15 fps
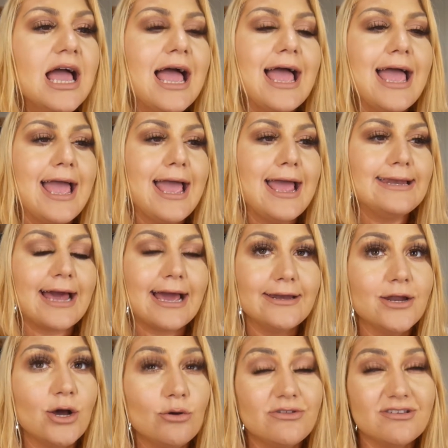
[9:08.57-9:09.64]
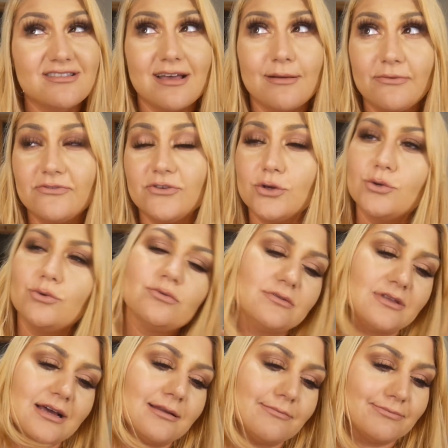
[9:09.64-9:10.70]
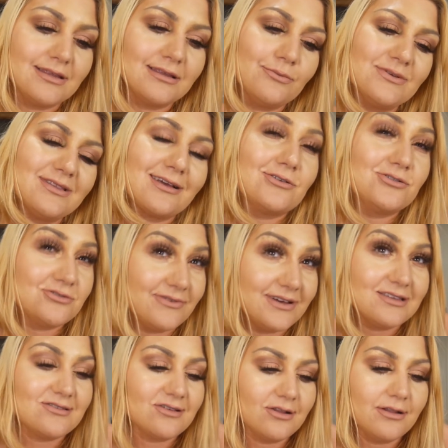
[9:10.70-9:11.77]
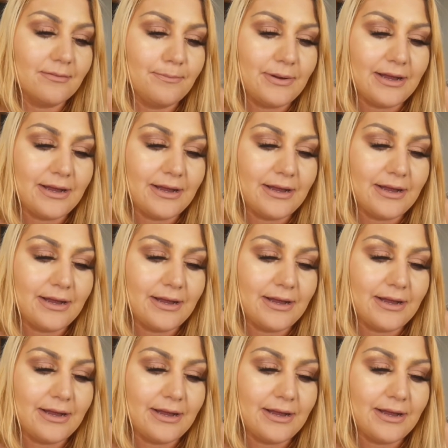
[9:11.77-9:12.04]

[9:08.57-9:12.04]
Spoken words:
and I know that some of you, that was a controversial